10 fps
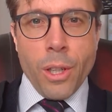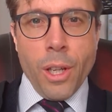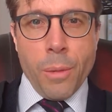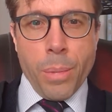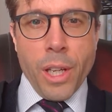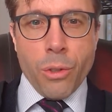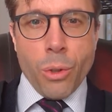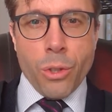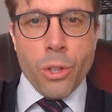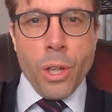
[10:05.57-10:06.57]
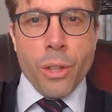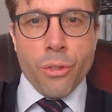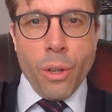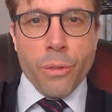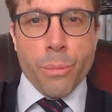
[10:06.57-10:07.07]
And PyTorch
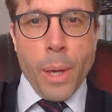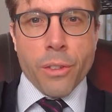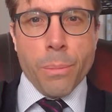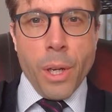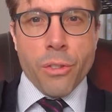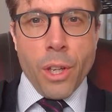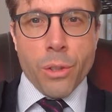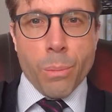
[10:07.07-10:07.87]
solves maximization